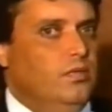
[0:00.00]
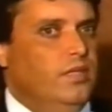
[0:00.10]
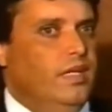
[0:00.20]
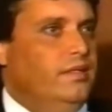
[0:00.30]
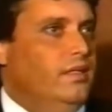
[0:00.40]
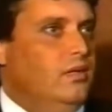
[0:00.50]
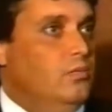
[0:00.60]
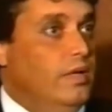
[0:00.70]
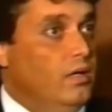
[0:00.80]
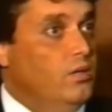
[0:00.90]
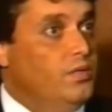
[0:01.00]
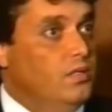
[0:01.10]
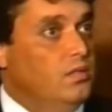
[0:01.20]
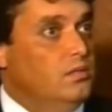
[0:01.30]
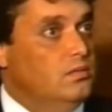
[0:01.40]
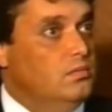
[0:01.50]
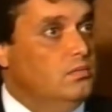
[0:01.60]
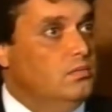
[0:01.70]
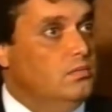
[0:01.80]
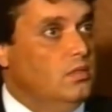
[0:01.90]
genetical or biological
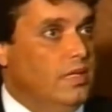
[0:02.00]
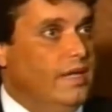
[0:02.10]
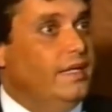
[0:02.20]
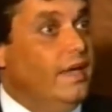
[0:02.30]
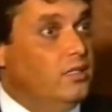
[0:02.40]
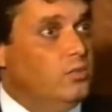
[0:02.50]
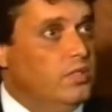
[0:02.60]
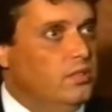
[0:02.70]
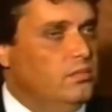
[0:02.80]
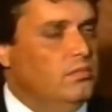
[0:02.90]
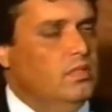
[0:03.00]
organic android